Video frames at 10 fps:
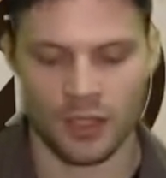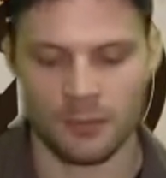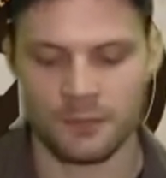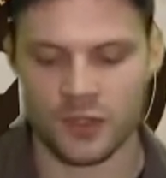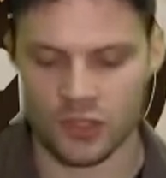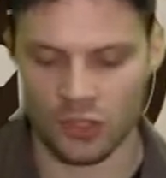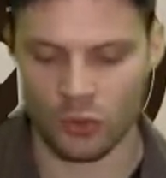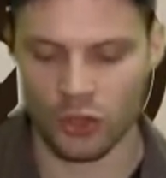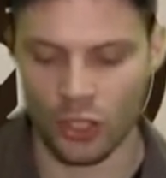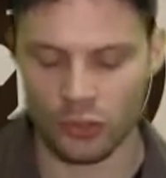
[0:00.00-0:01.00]
Um,
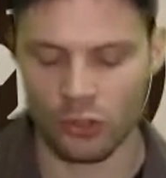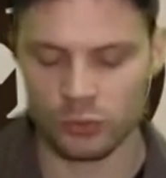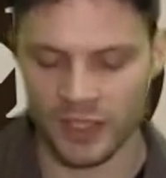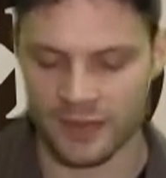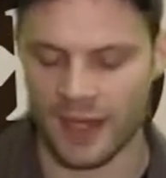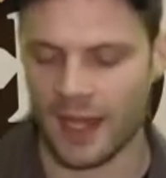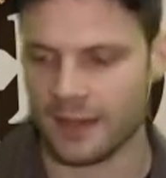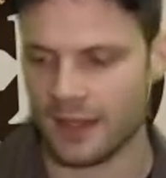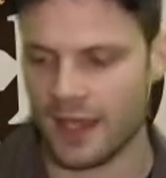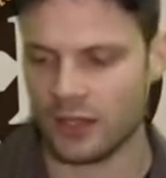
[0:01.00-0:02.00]
so not only
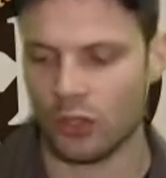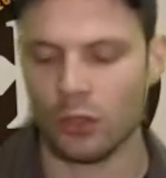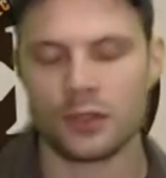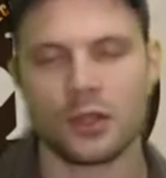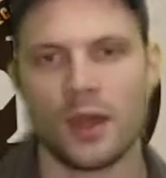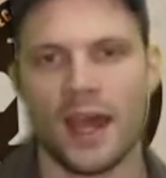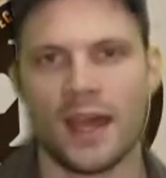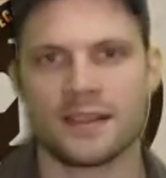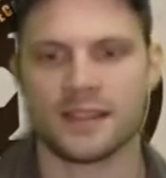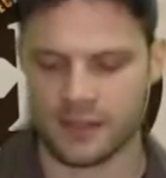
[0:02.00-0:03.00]
that, it also
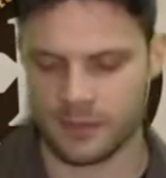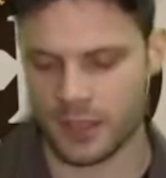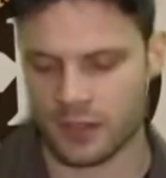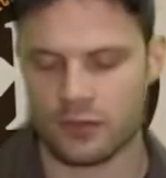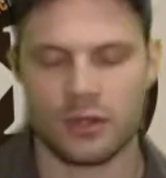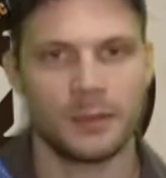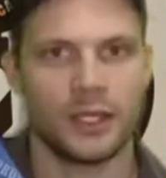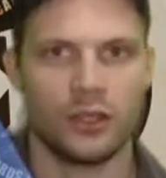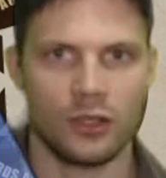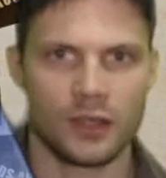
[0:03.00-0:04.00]
has some
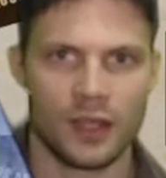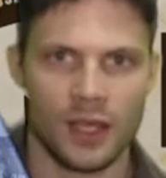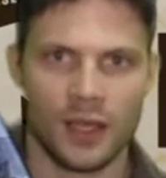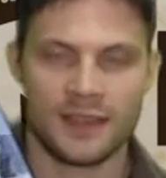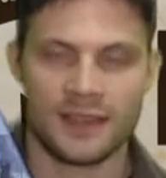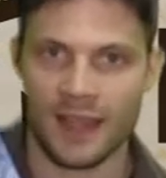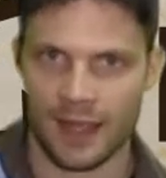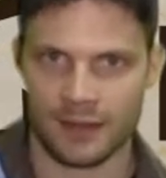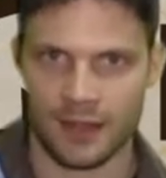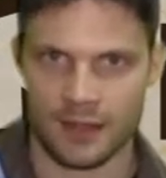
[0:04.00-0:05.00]
extremely good
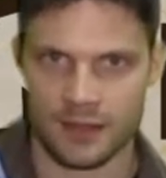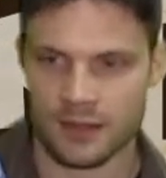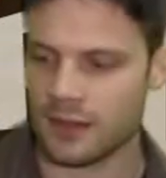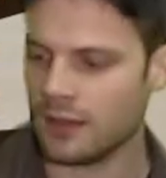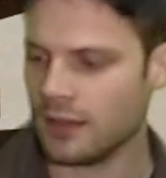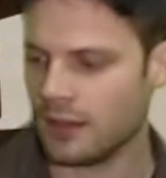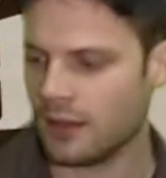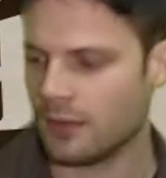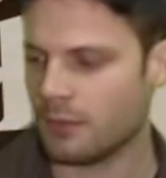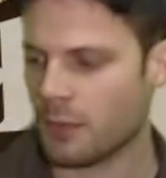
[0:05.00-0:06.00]
tactics,
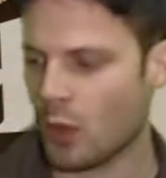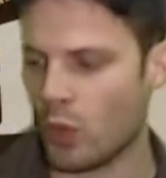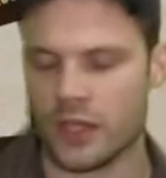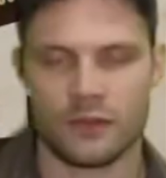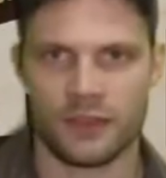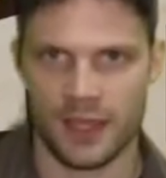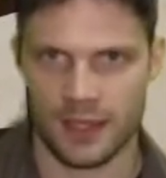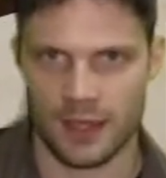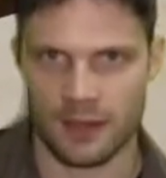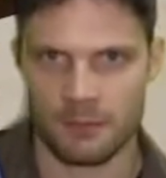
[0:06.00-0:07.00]
uh, ways of
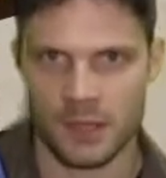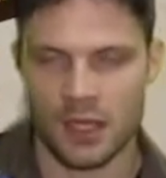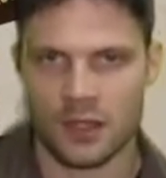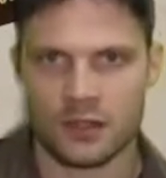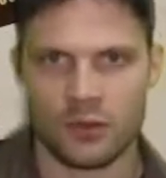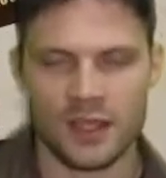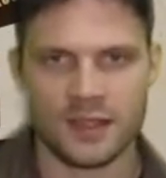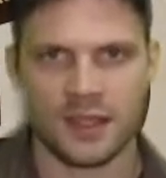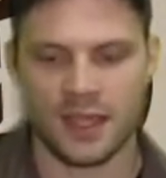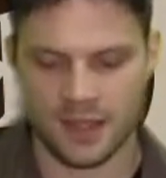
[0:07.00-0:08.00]
thinking. So
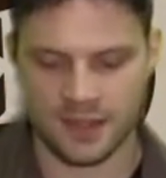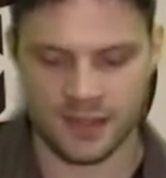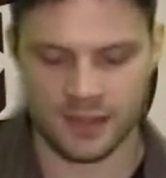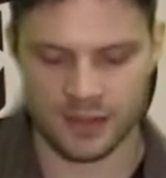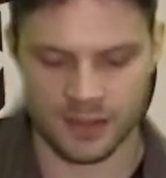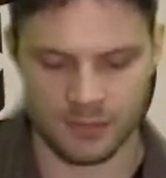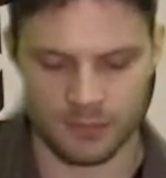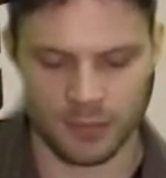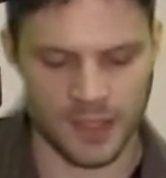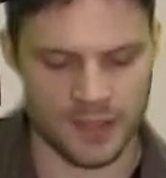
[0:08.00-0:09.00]
this is
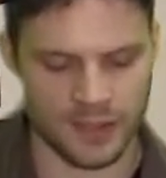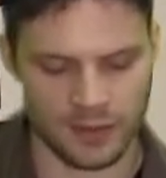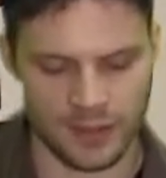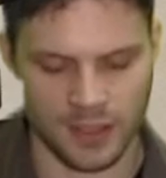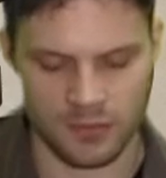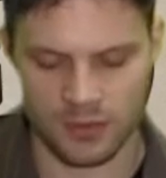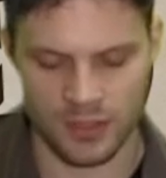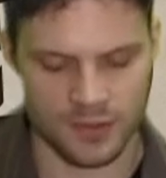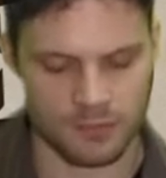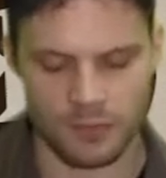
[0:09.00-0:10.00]
basically
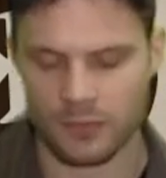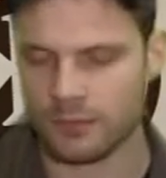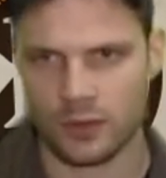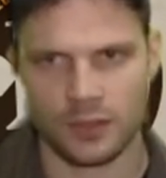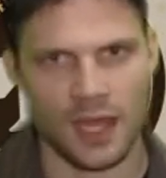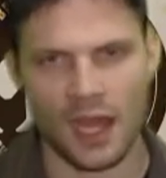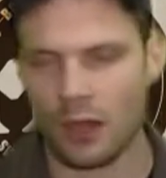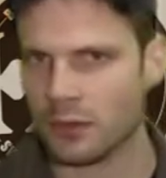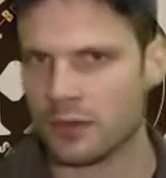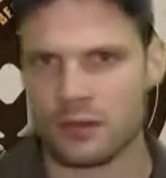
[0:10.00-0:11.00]
just
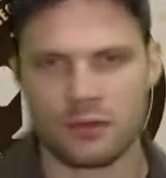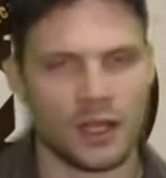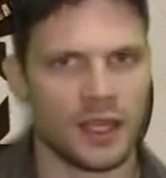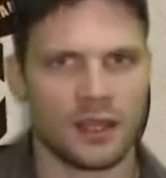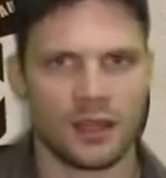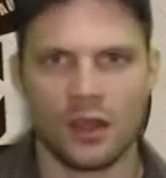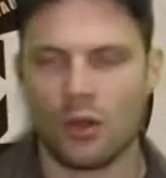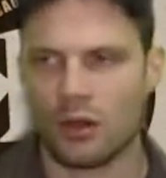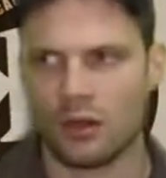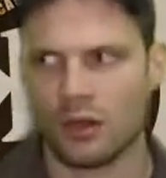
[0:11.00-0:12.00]
how to strike
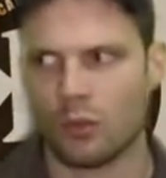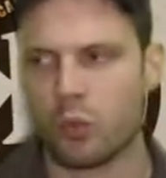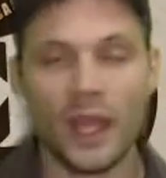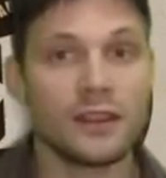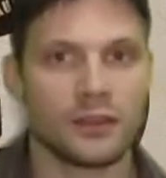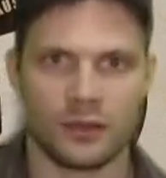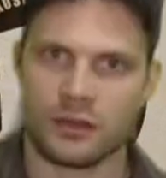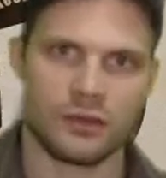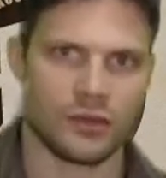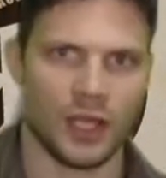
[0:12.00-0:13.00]
uh, when to
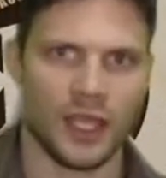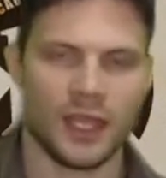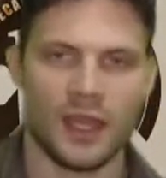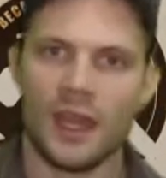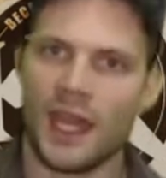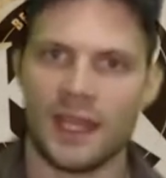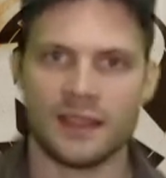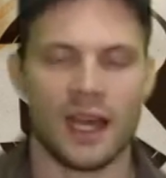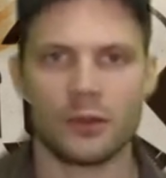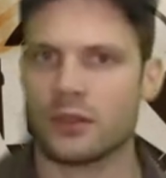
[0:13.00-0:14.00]
strike
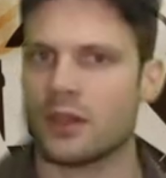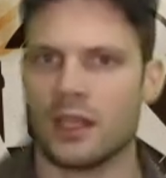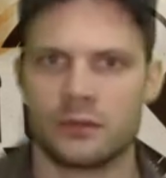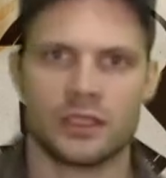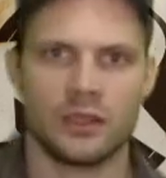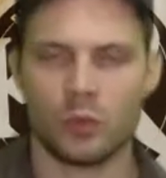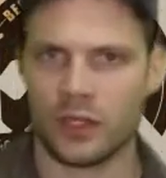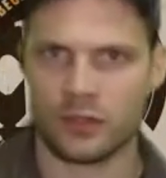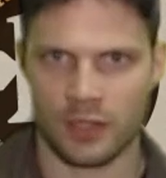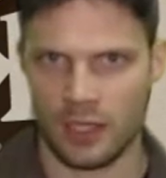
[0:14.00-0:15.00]
and how to counter and
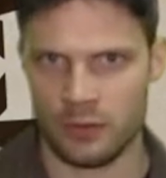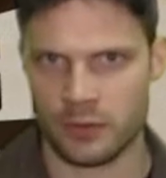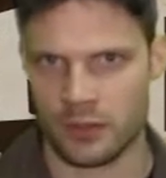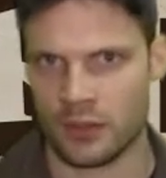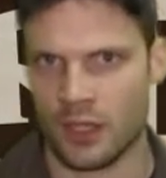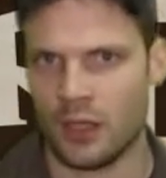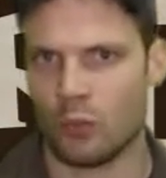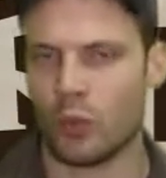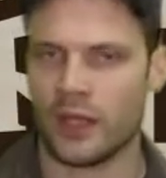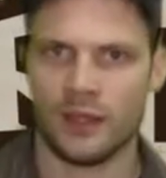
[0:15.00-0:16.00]
when to counter
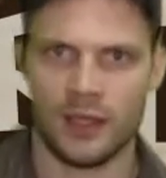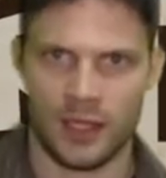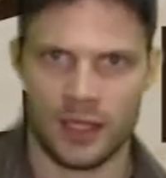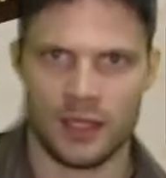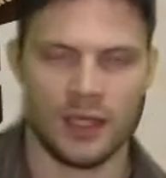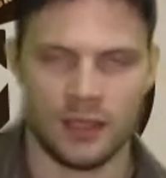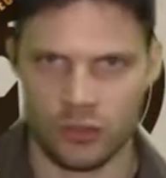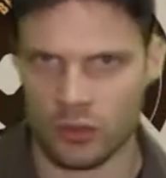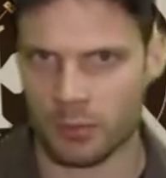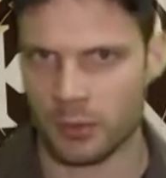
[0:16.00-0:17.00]
when a, a,
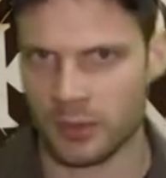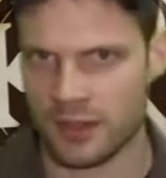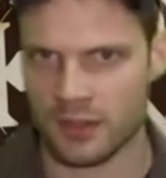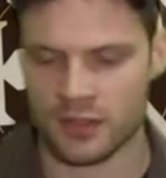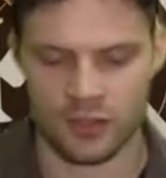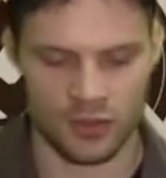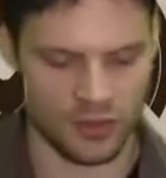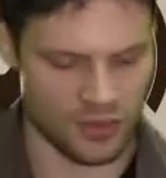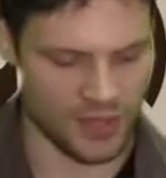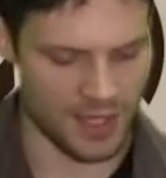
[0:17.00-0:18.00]
your opponent does
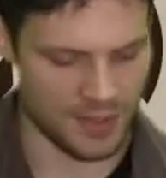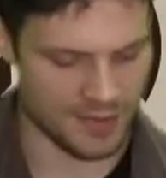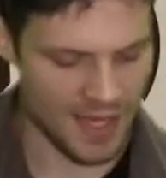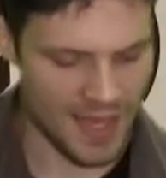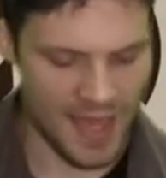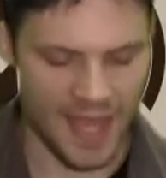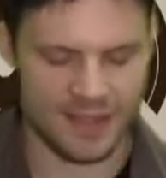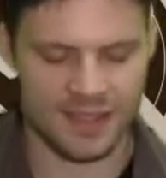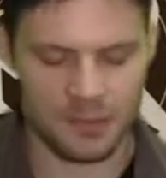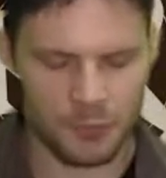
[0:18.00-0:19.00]
certain things.
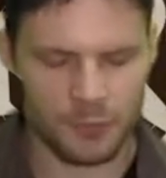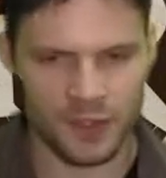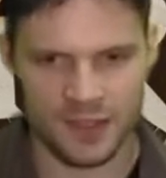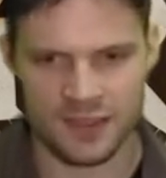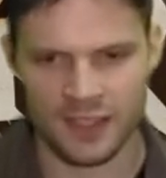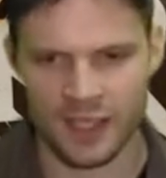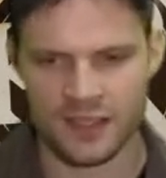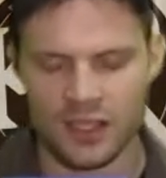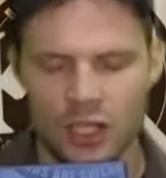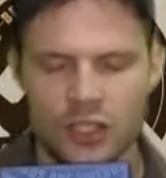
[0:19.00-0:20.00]
And some of these
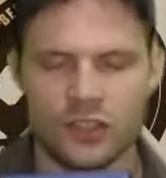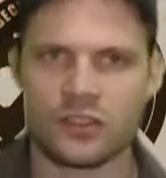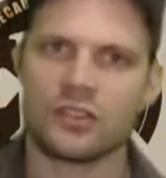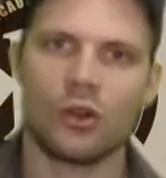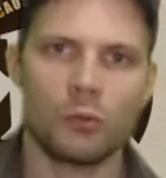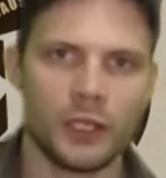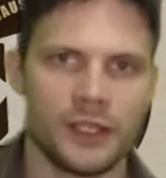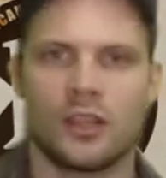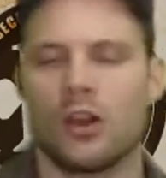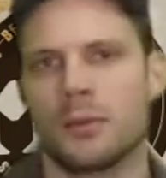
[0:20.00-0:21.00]
things are so
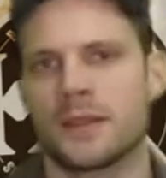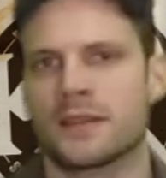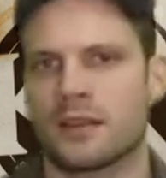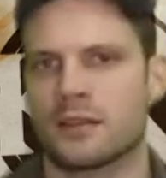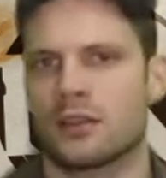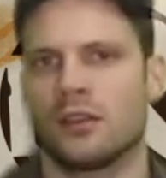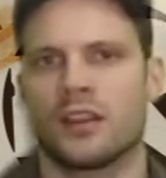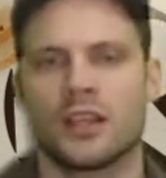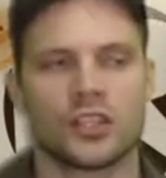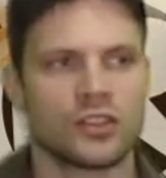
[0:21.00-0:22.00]
bloody
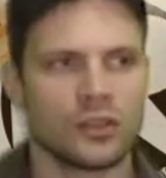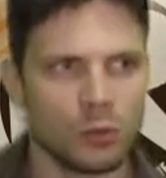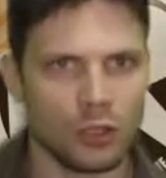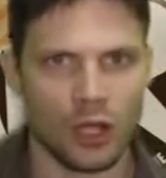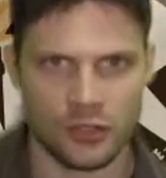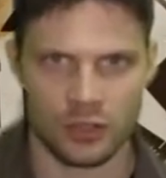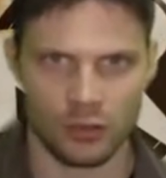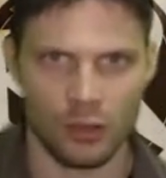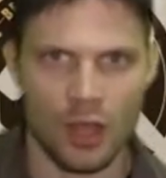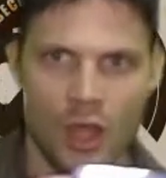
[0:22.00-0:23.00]
commonsensical, they are so
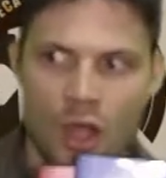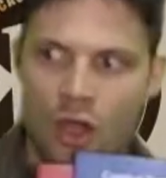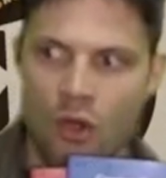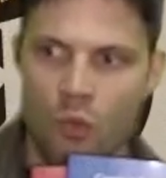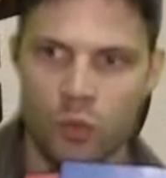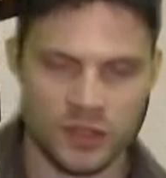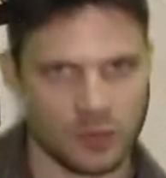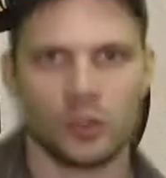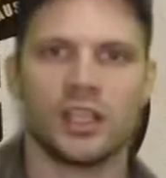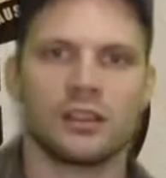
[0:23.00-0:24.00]
logical when
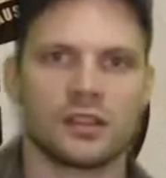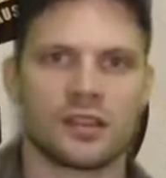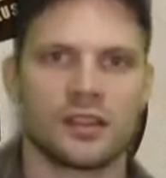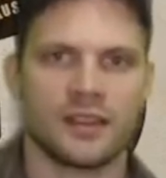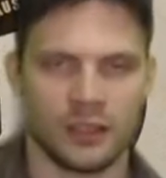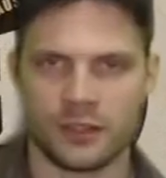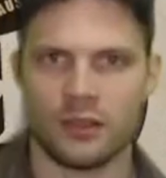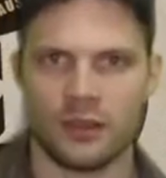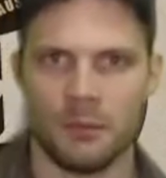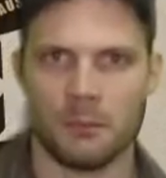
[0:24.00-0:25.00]
someone else tells
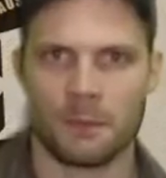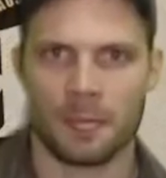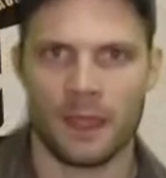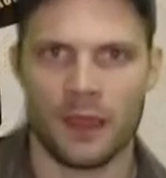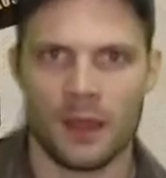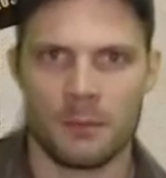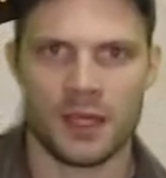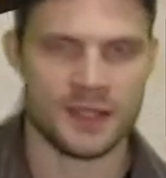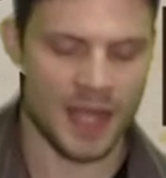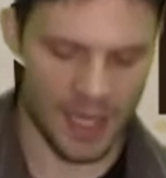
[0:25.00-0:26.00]
you them.
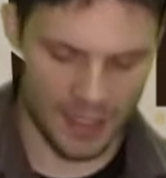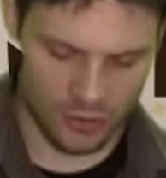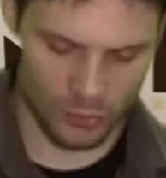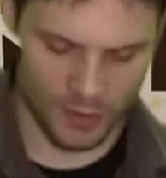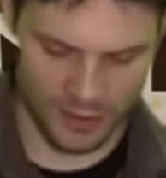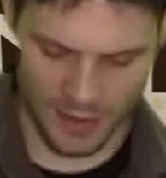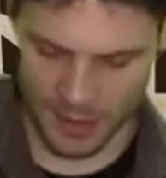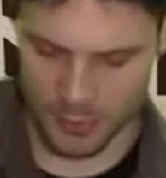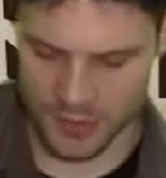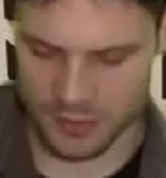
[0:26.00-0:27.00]
Because I know that
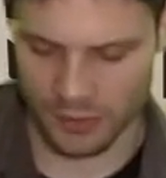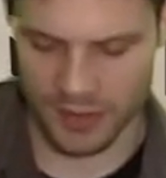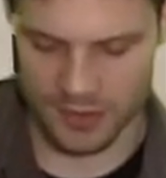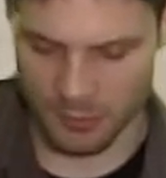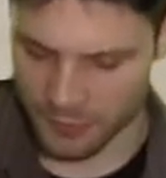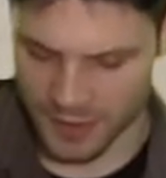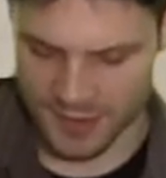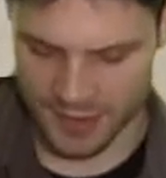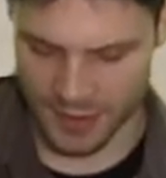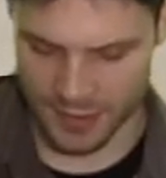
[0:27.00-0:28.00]
I personally, some of
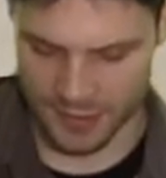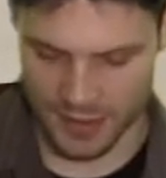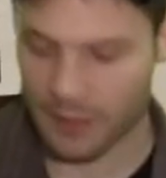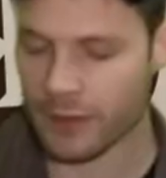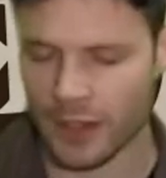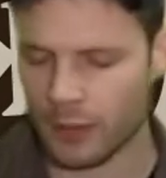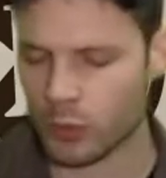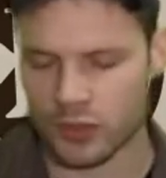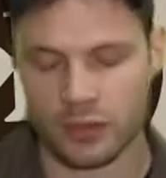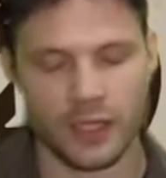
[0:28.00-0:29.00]
these things, I, I
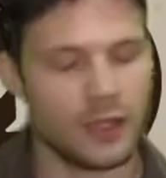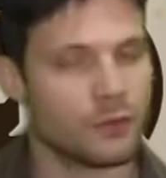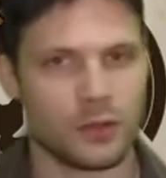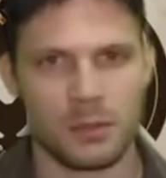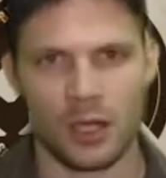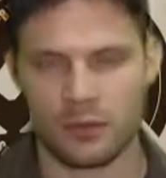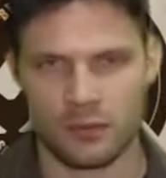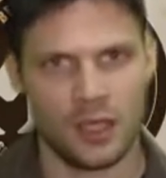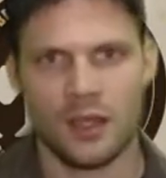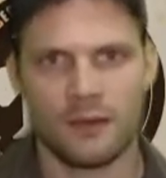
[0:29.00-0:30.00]
was training for about
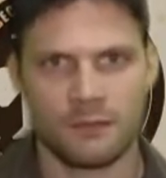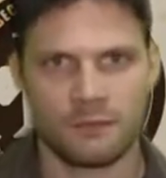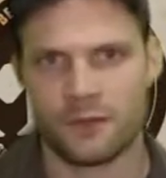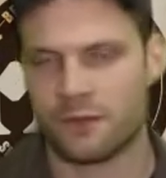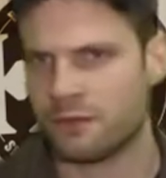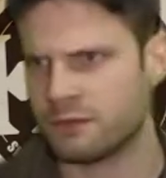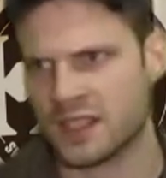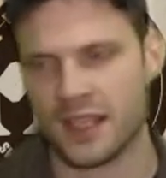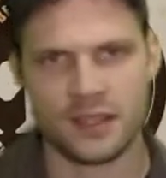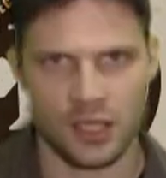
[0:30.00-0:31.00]

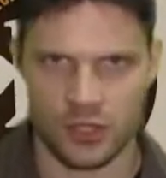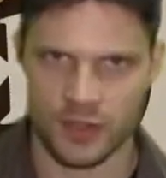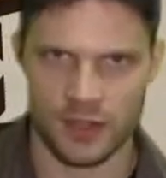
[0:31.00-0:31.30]
six years,